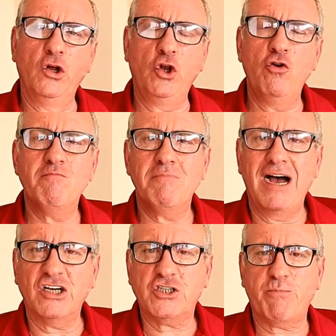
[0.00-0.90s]
you
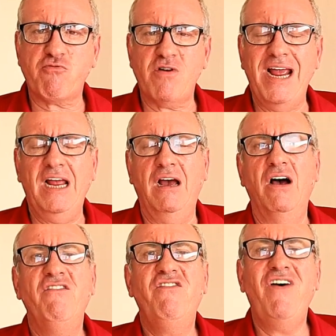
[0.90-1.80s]
must bring
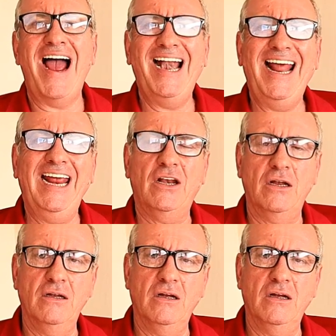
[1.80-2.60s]
a valid